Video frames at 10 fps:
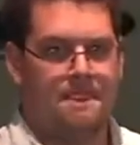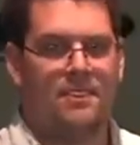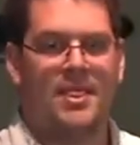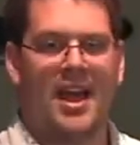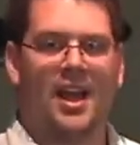
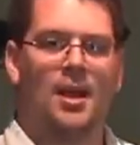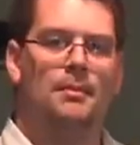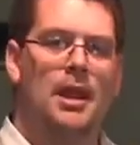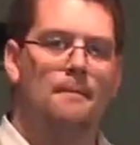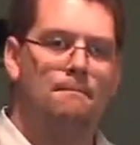that can be
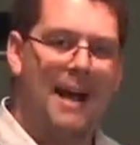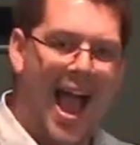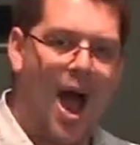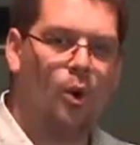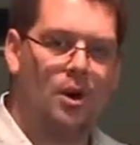
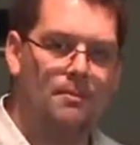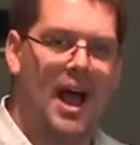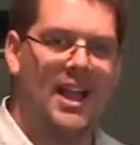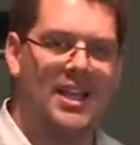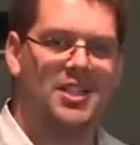empowered by
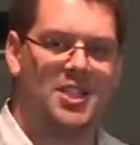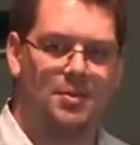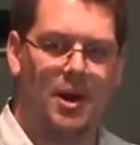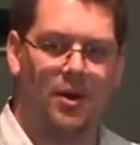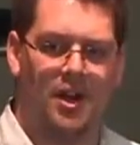his
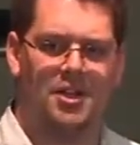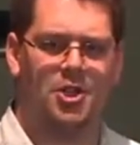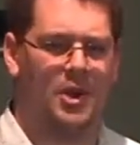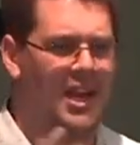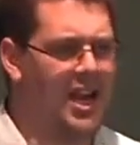Spirit to
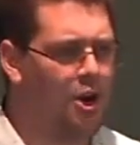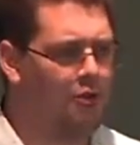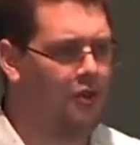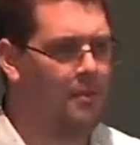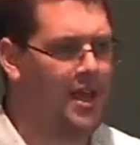hear
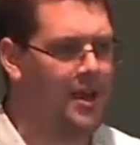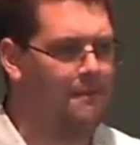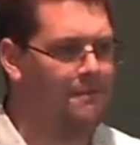from him,